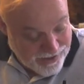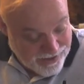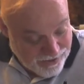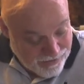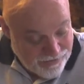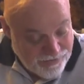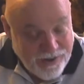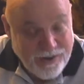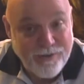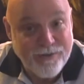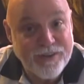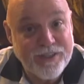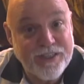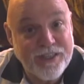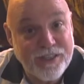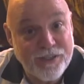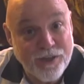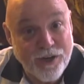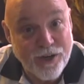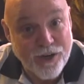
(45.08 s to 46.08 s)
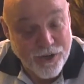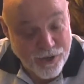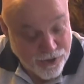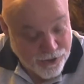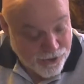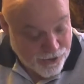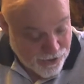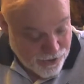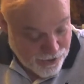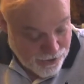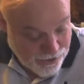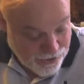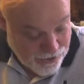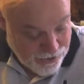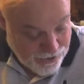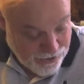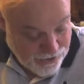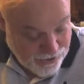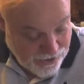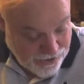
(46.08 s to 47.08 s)
The Pharisees heard
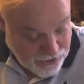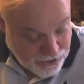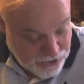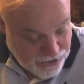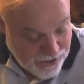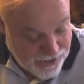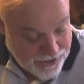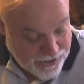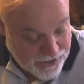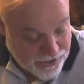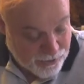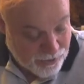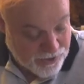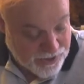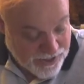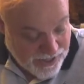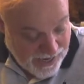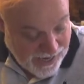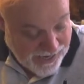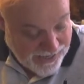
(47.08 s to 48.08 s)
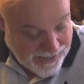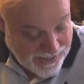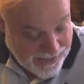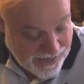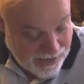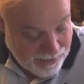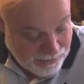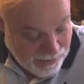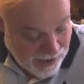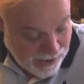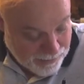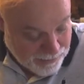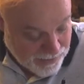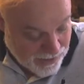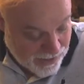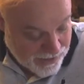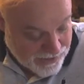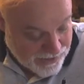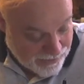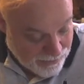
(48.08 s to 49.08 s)
that Jesus was gaining and
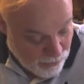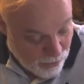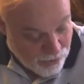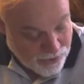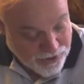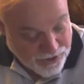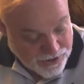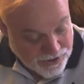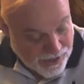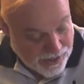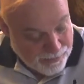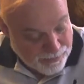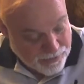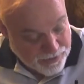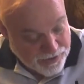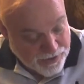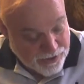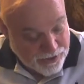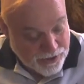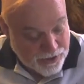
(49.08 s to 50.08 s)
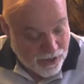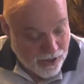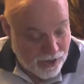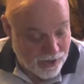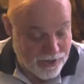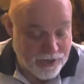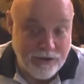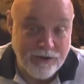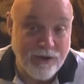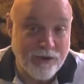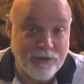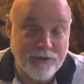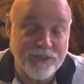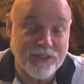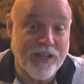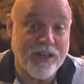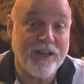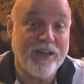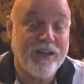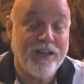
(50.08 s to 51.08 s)
baptizing more disciples than John. Now, notice
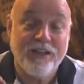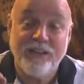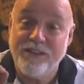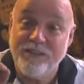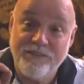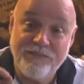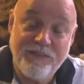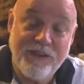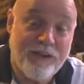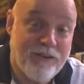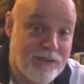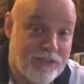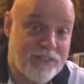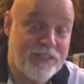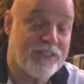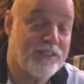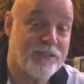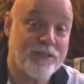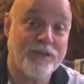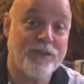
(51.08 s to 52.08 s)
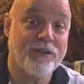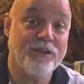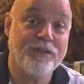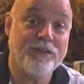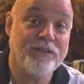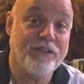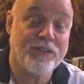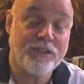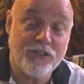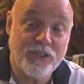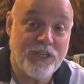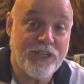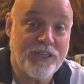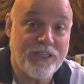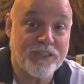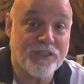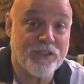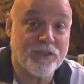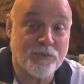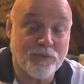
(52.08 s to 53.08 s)
that. The Pharisees heard that
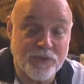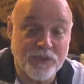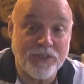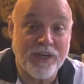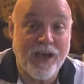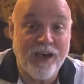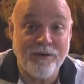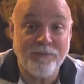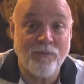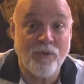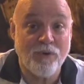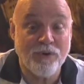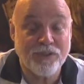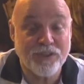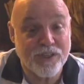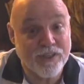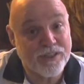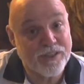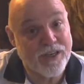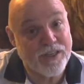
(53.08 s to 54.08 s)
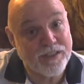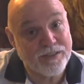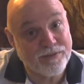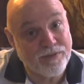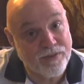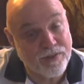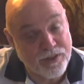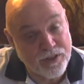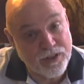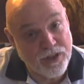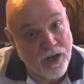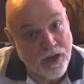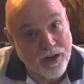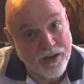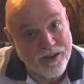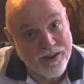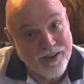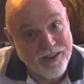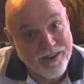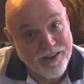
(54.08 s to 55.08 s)
Jesus was now more successful than
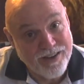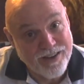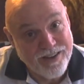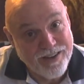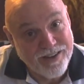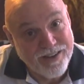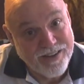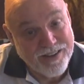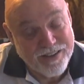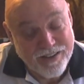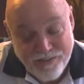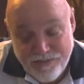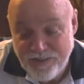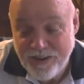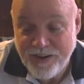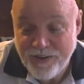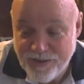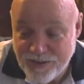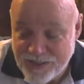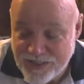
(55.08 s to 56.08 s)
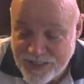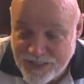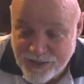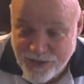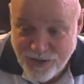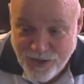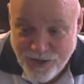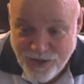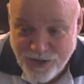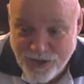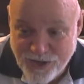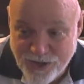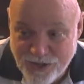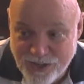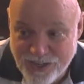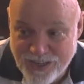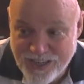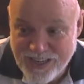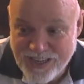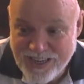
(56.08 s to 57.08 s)
John. The Pharisees
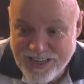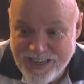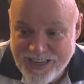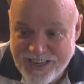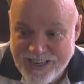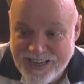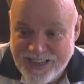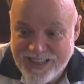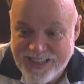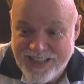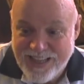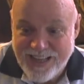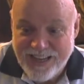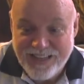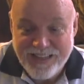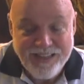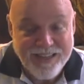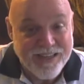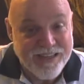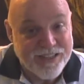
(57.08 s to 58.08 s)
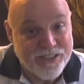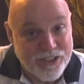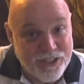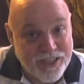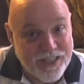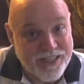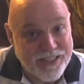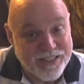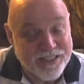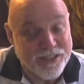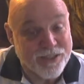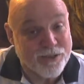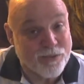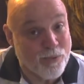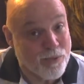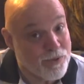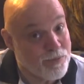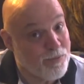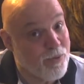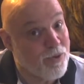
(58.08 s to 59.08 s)
heard that Jesus
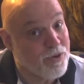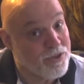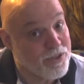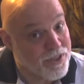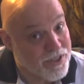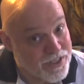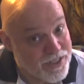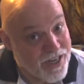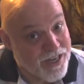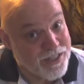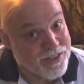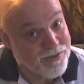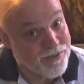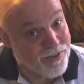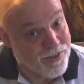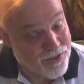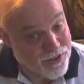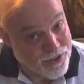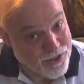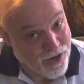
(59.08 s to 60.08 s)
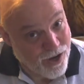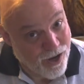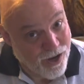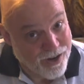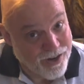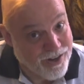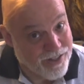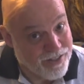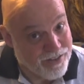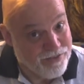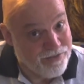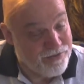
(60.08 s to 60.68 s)
was more successful than John. The